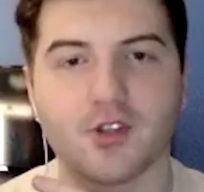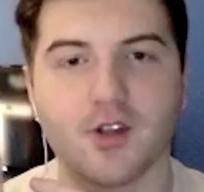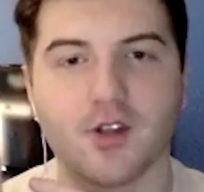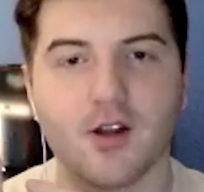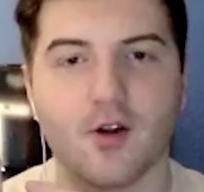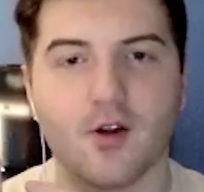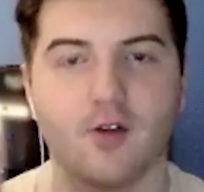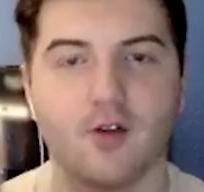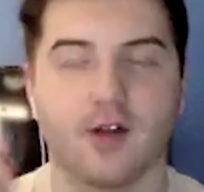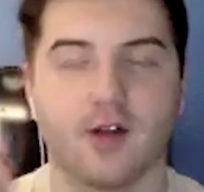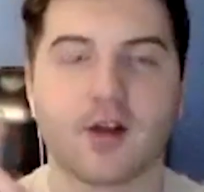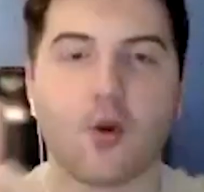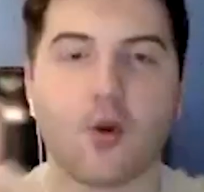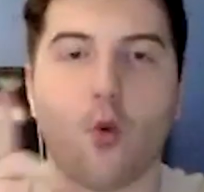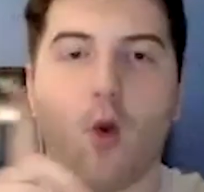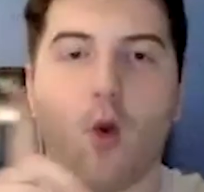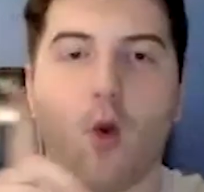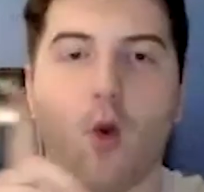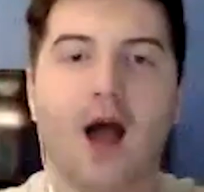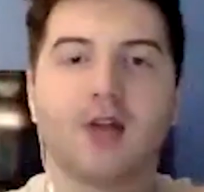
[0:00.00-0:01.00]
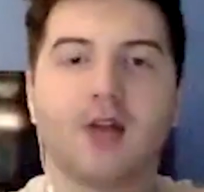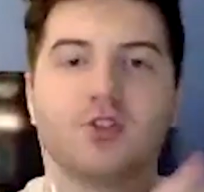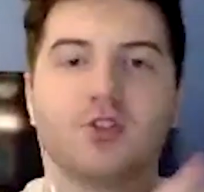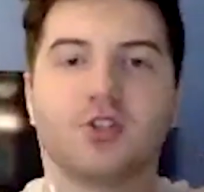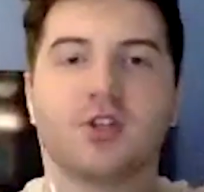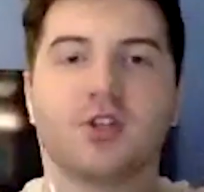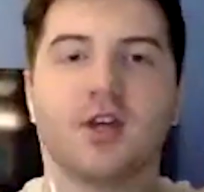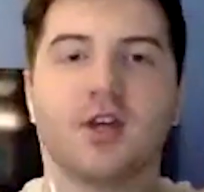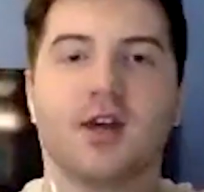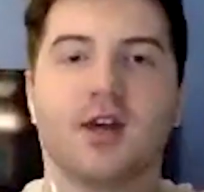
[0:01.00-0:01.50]
or like a
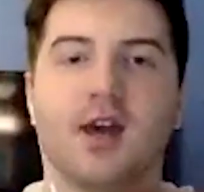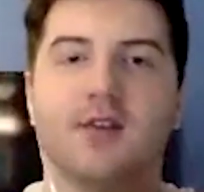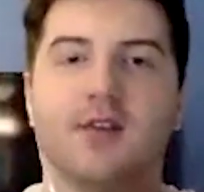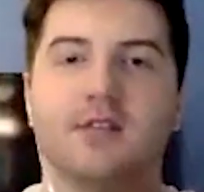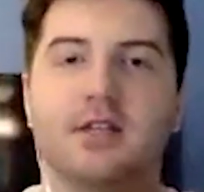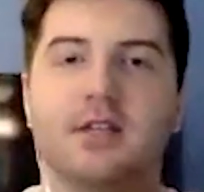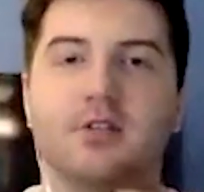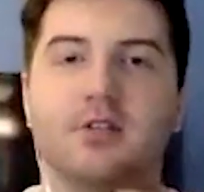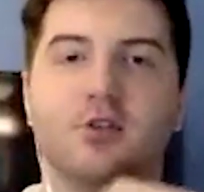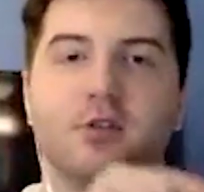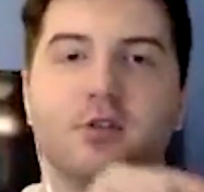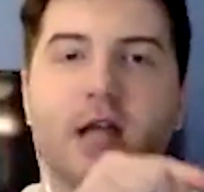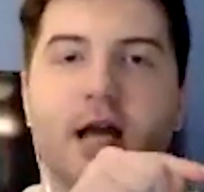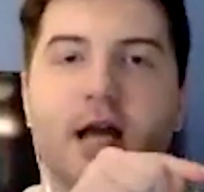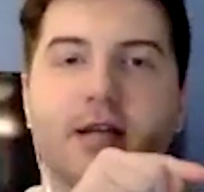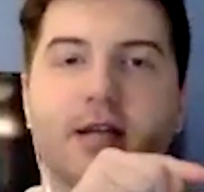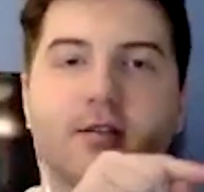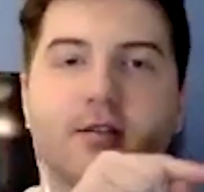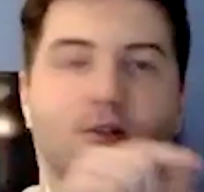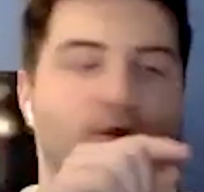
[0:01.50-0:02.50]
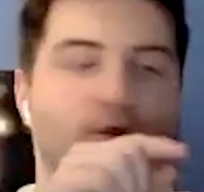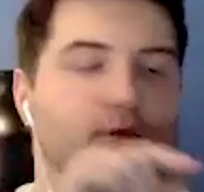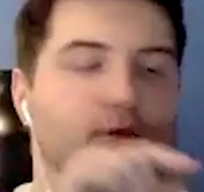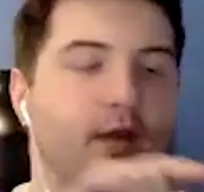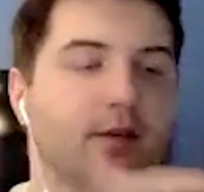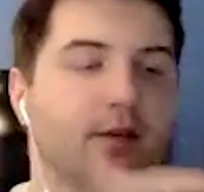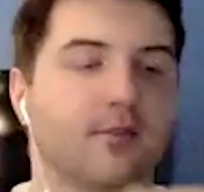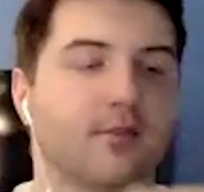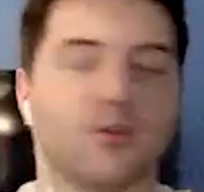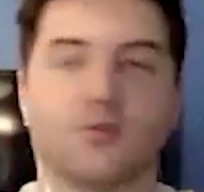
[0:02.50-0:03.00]
watch. And then you'd like
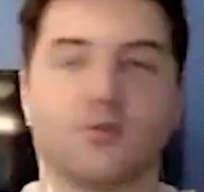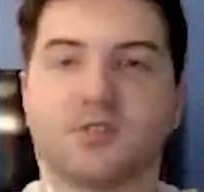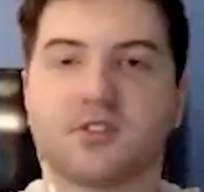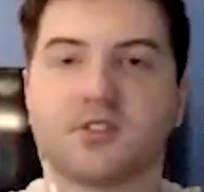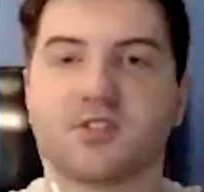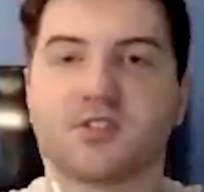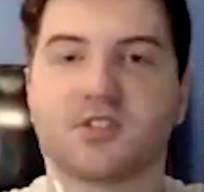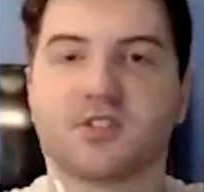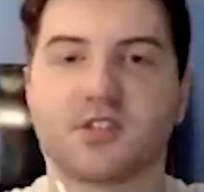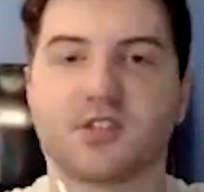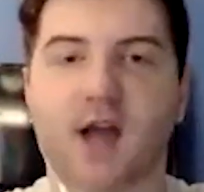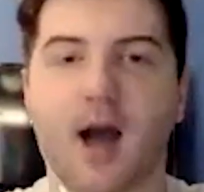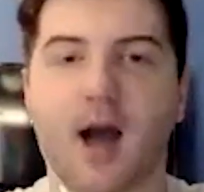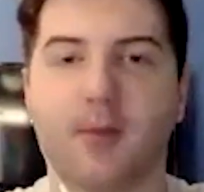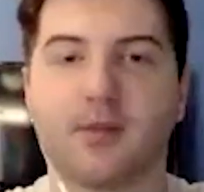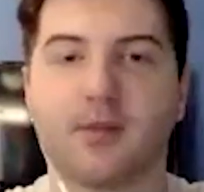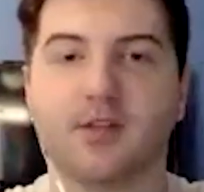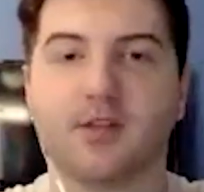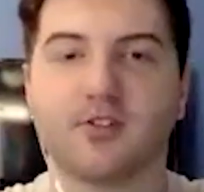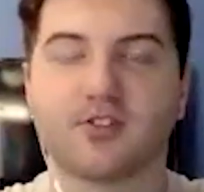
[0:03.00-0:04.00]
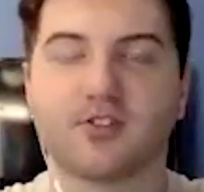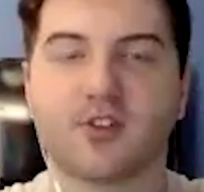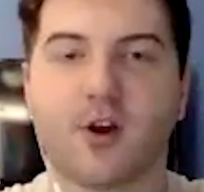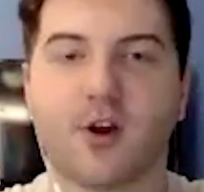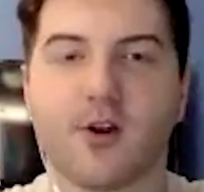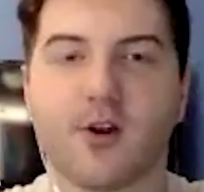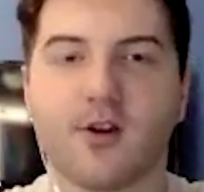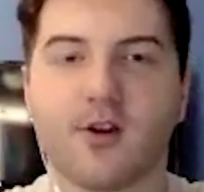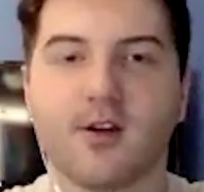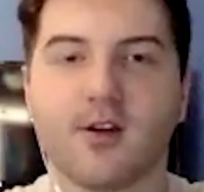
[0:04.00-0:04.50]
there was a stop and
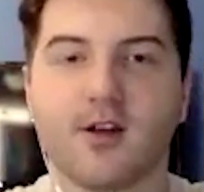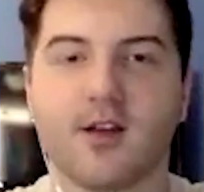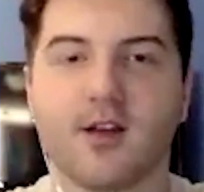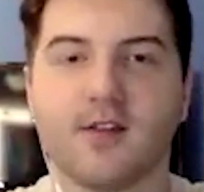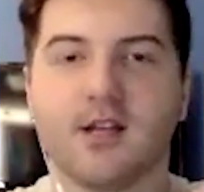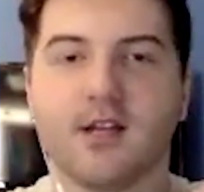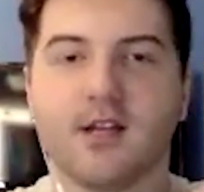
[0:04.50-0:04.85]
start, and then